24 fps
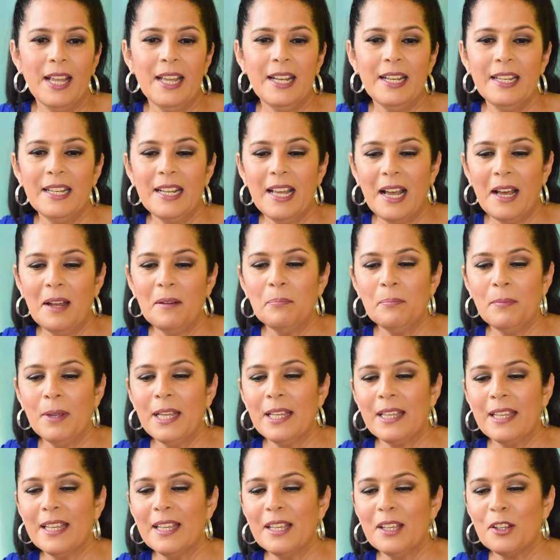for us. And not
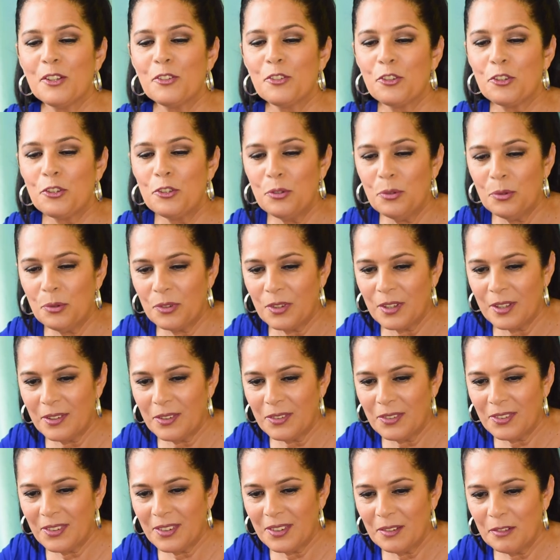making
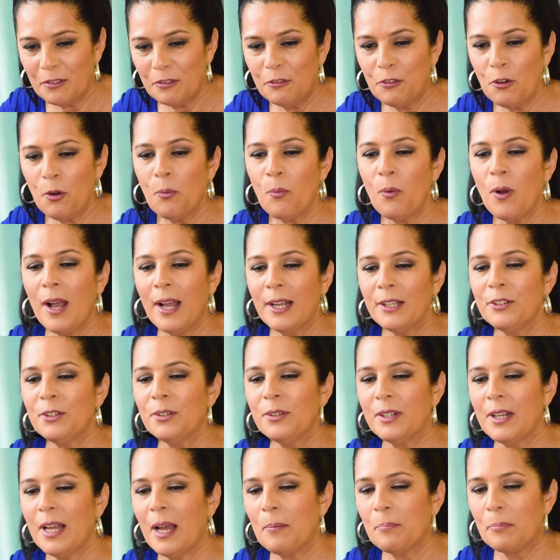excuses for why
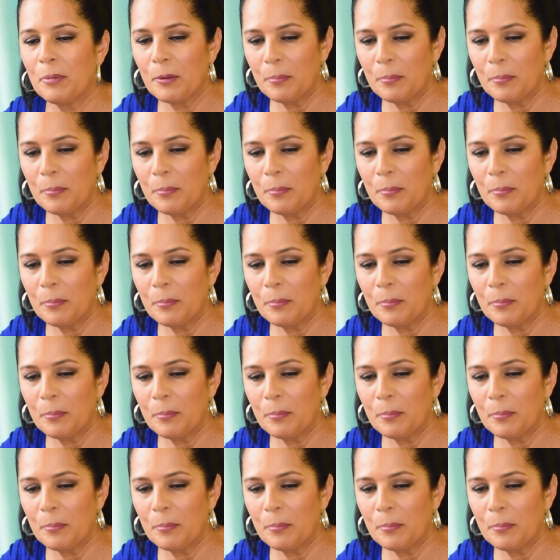you're not